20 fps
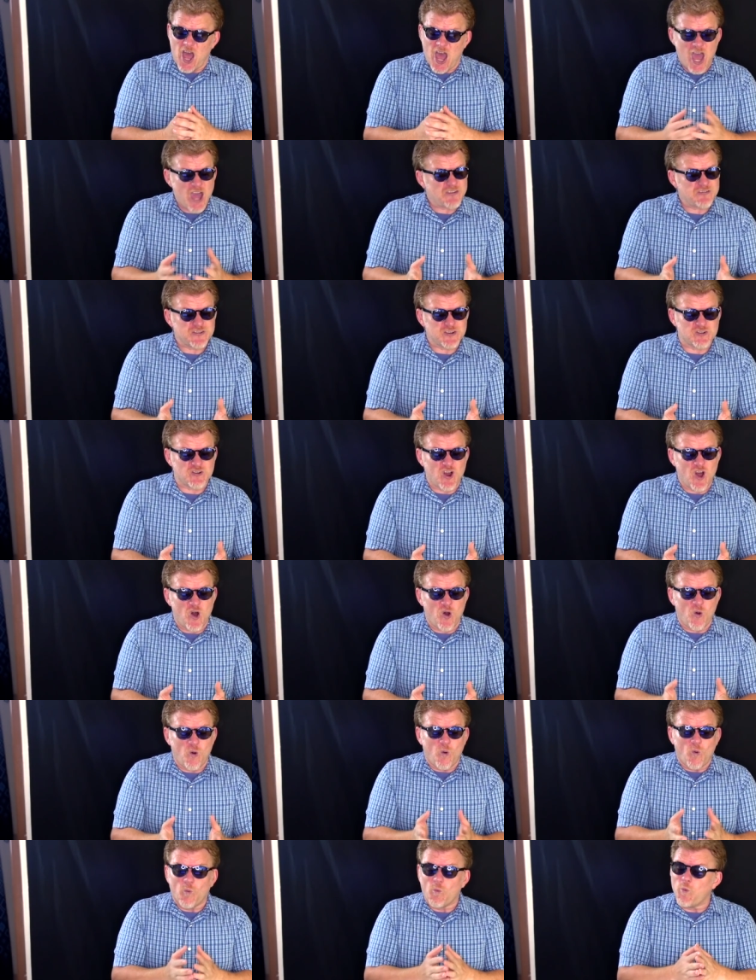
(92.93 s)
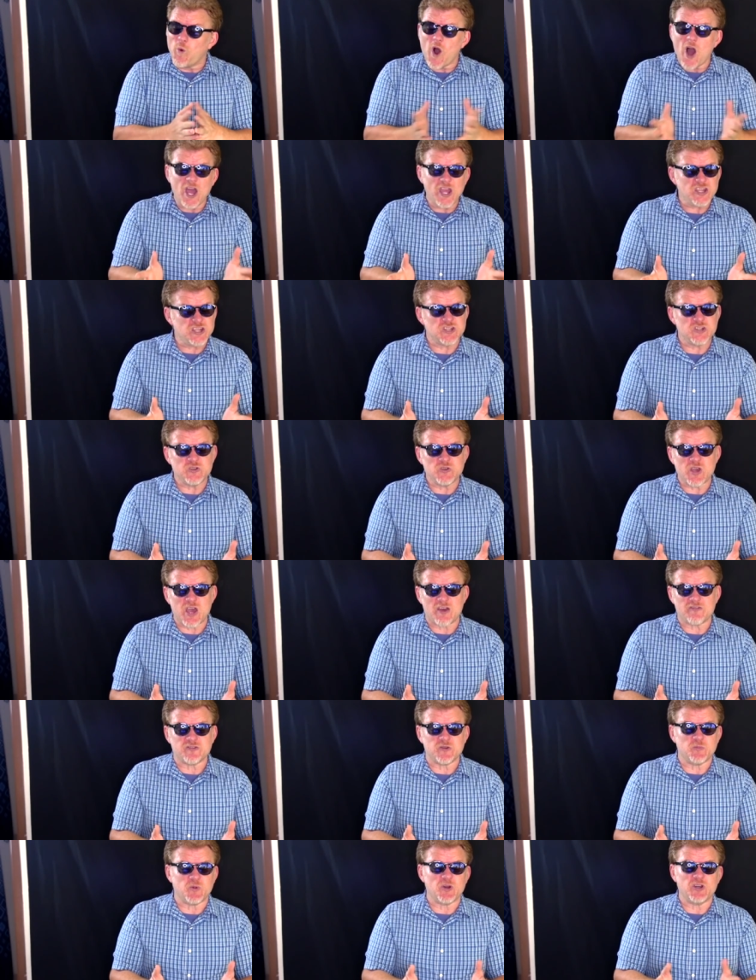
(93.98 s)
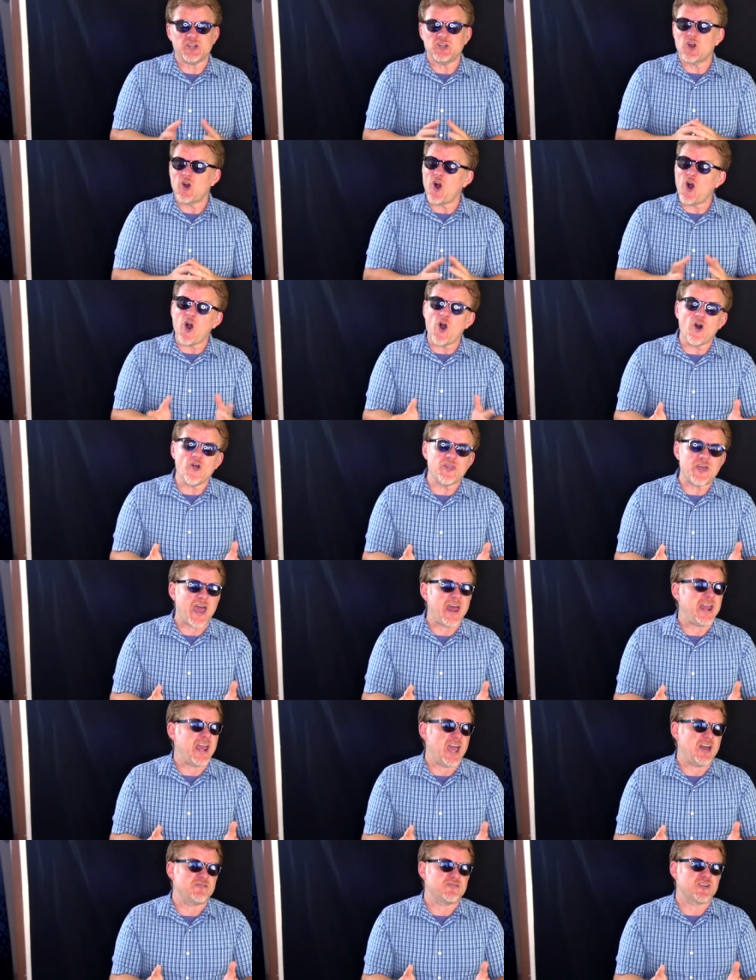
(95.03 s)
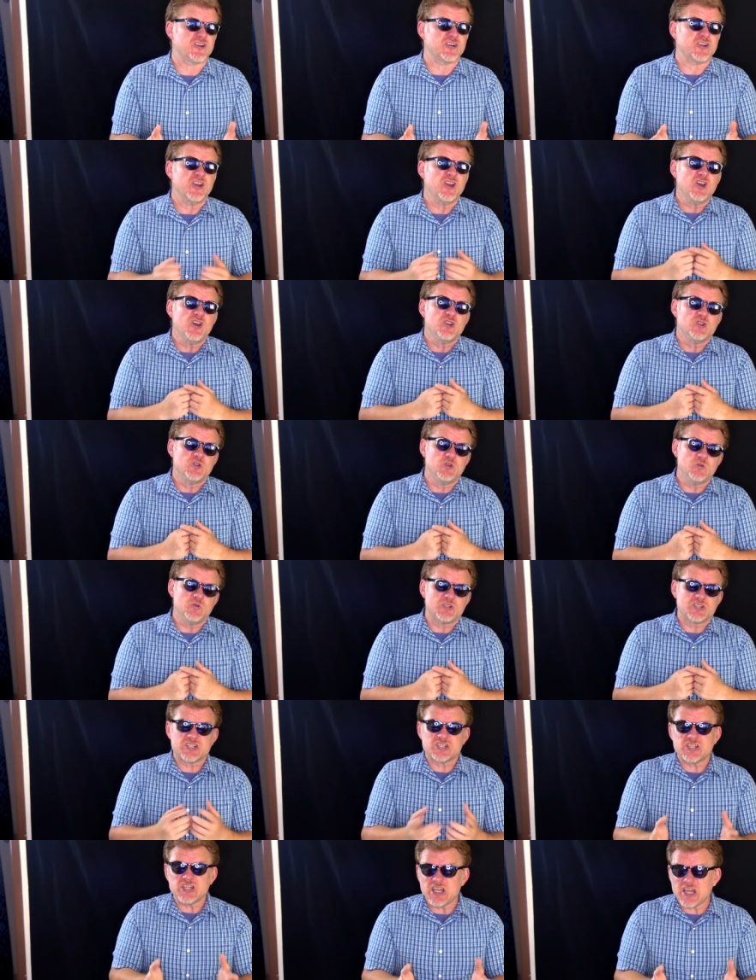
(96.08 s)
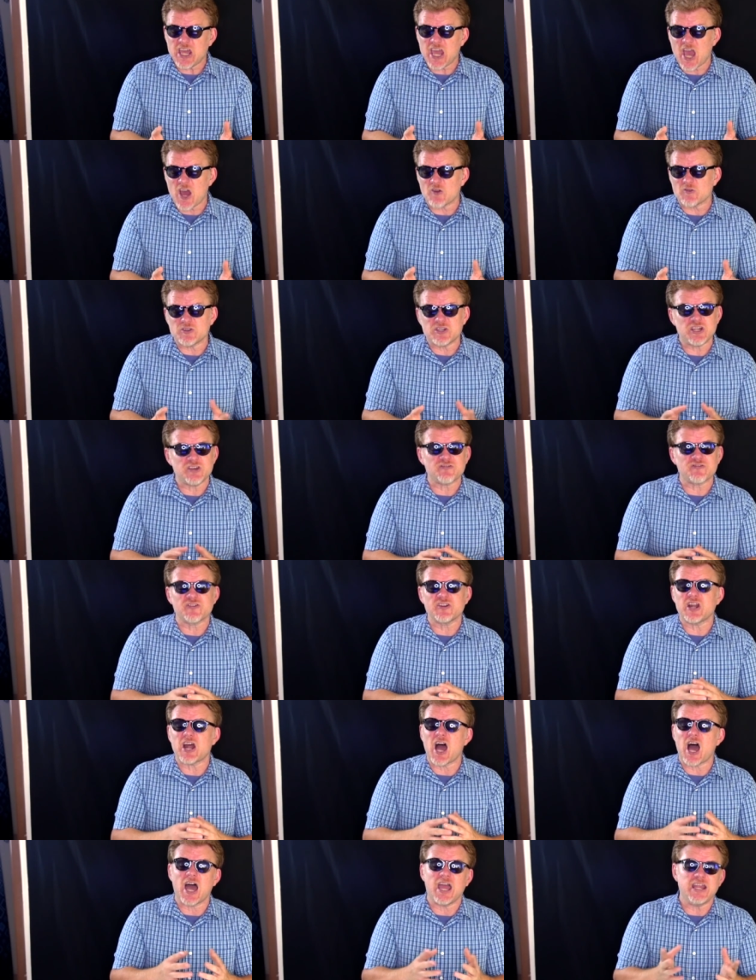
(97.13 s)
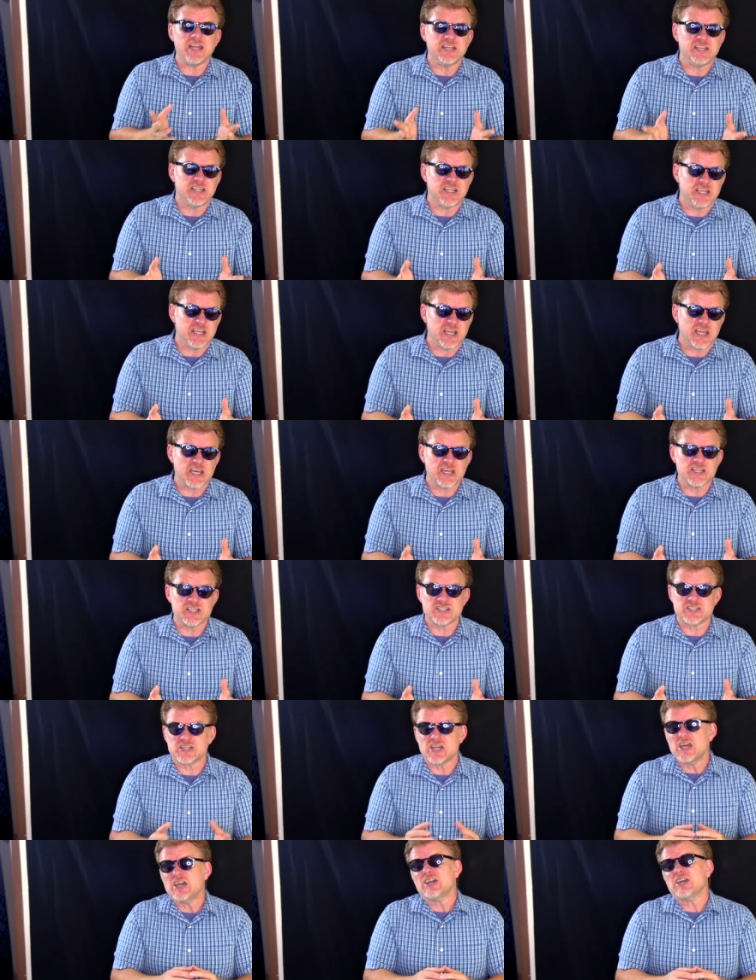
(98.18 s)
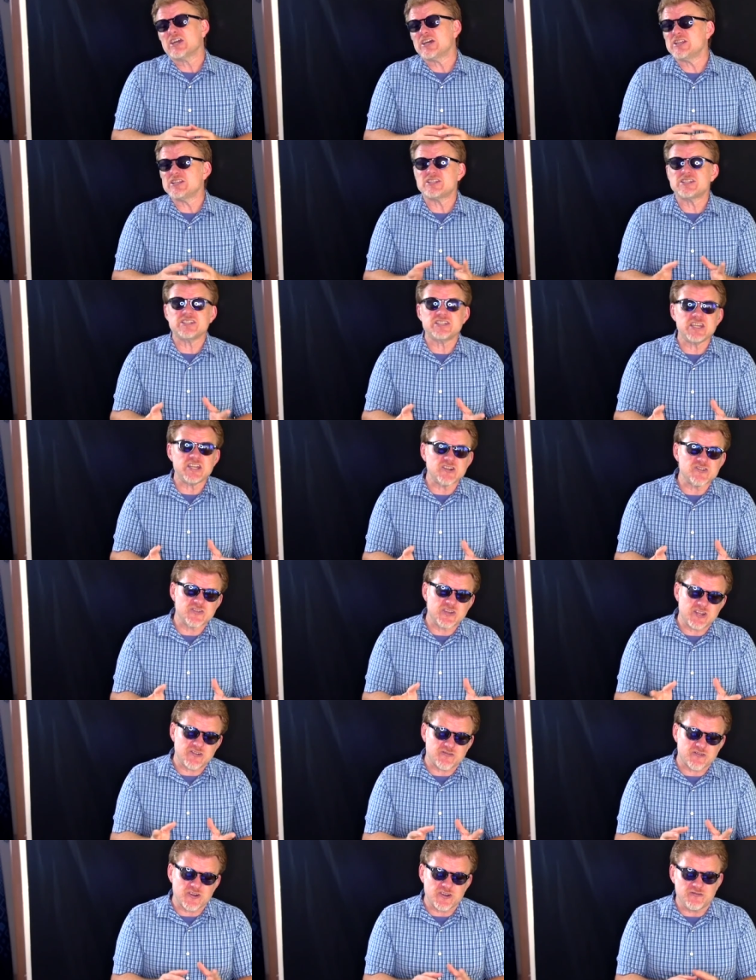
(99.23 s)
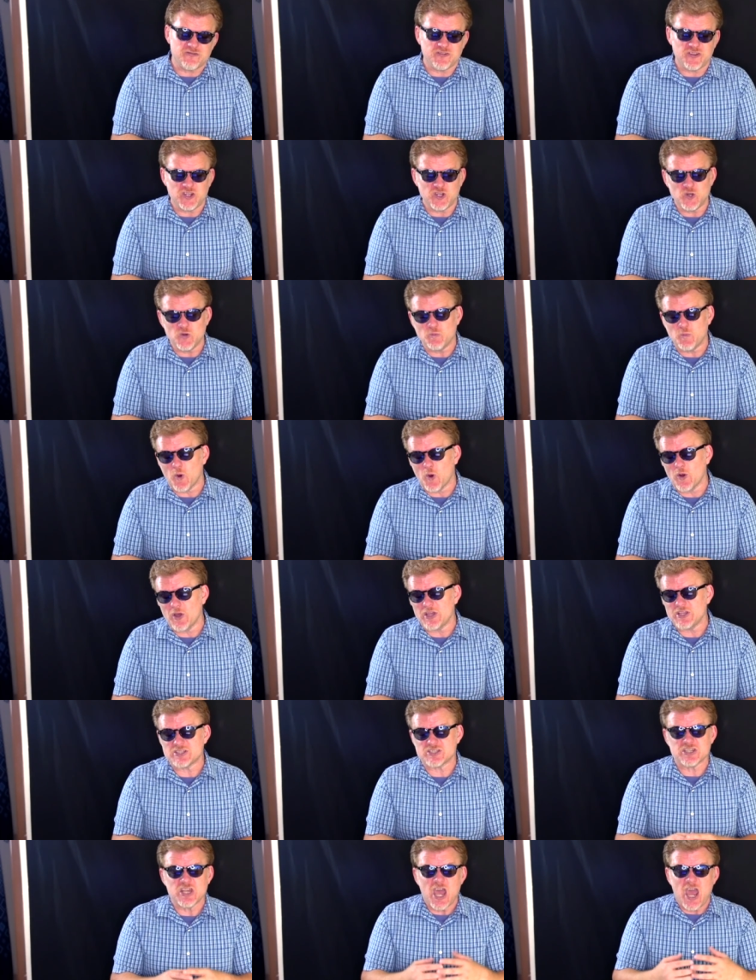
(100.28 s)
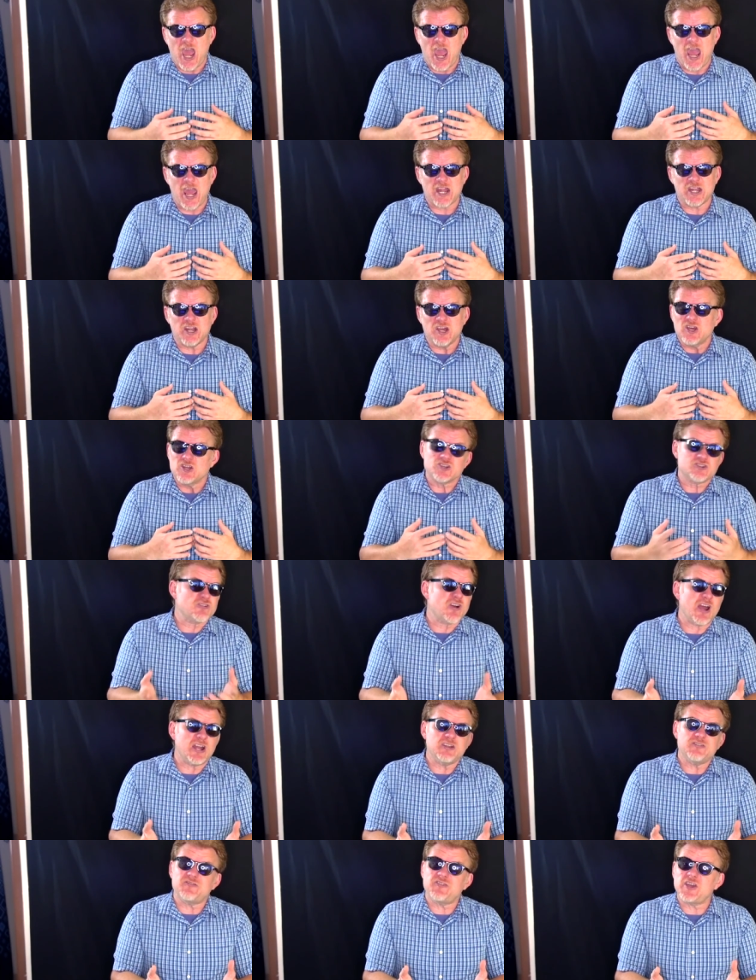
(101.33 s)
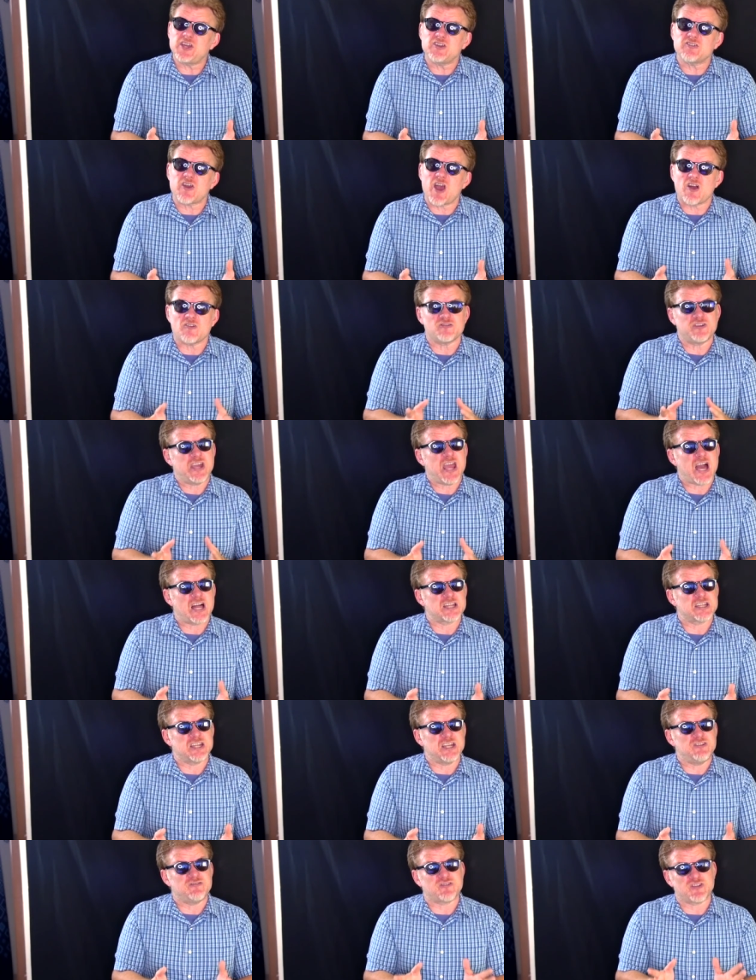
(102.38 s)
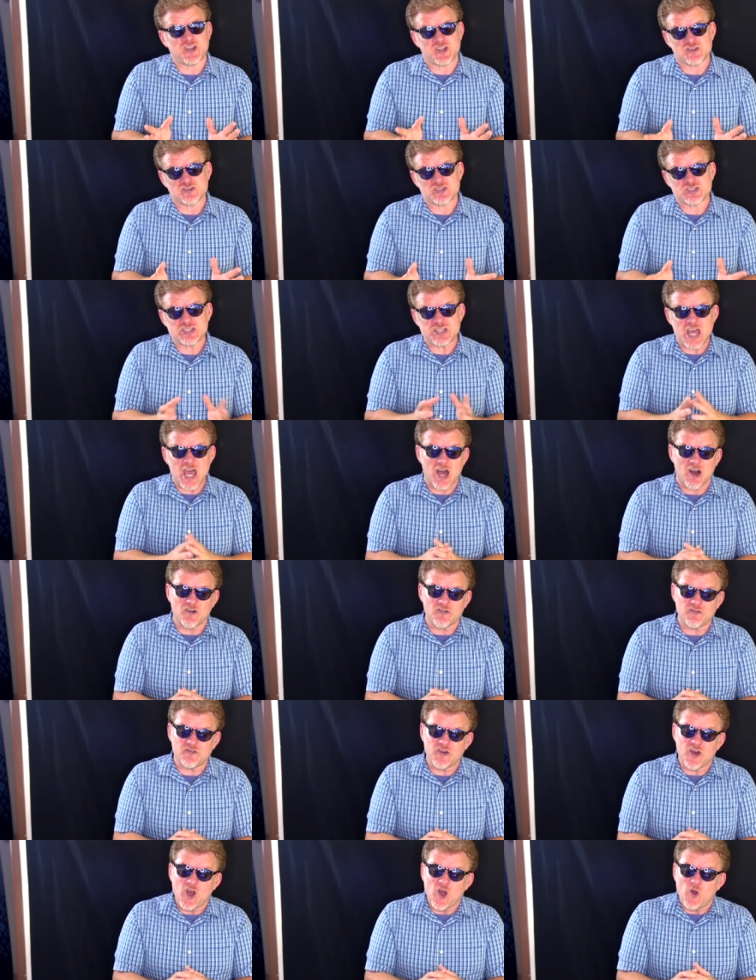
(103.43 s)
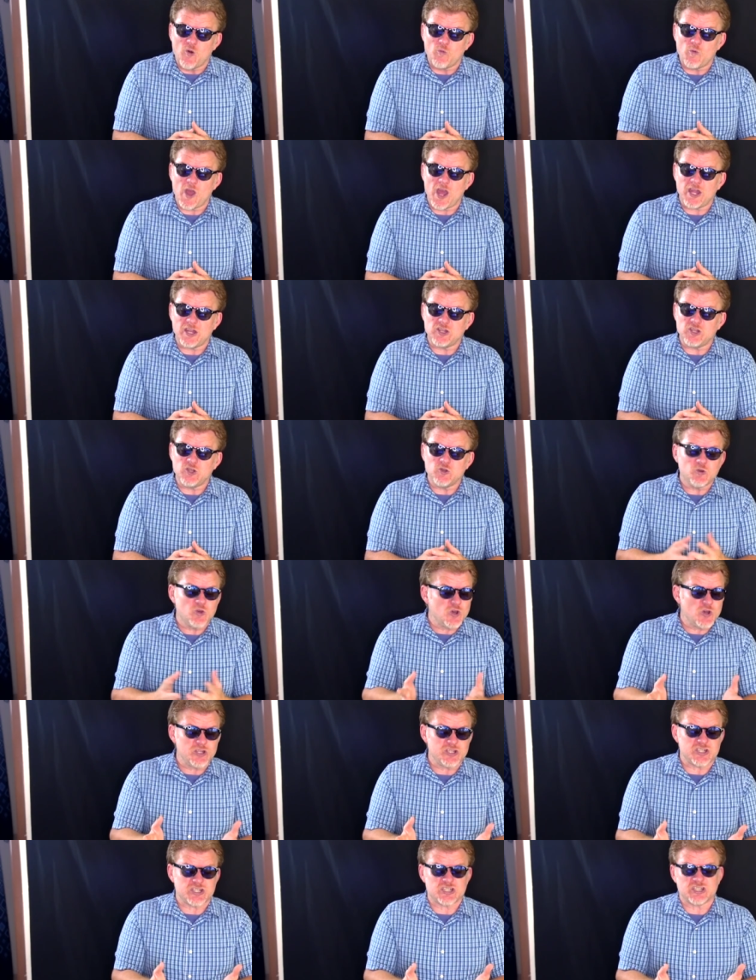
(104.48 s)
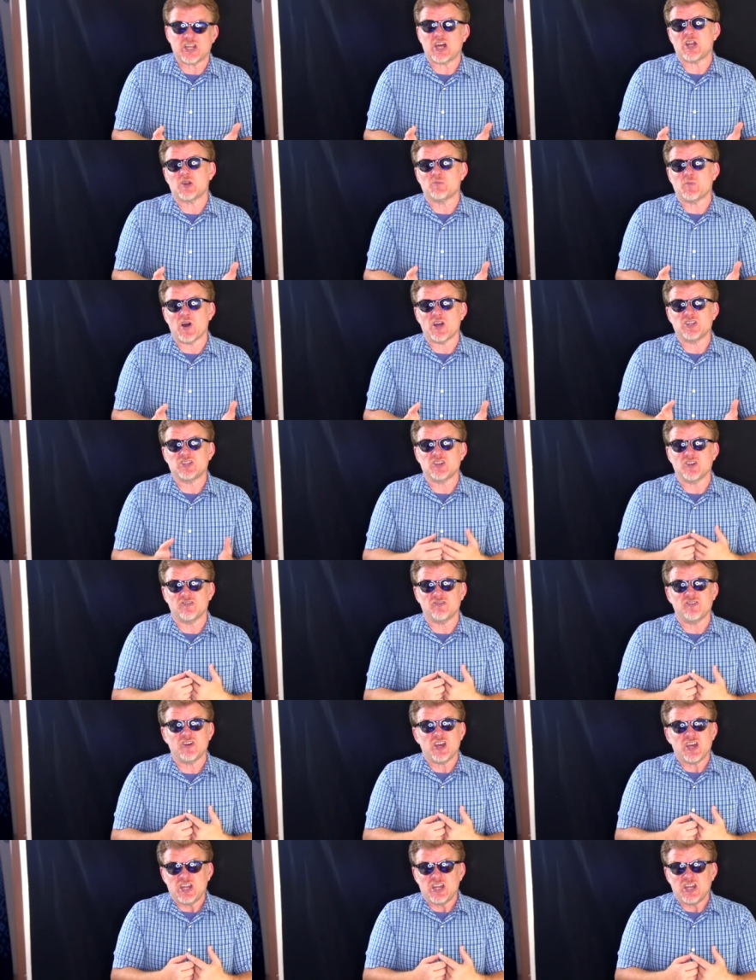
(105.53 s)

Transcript: After all, why should you have to put in all that effort to seek out different ideas, consider different viewpoints, and try to figure out reality for yourself when you could just let a bunch of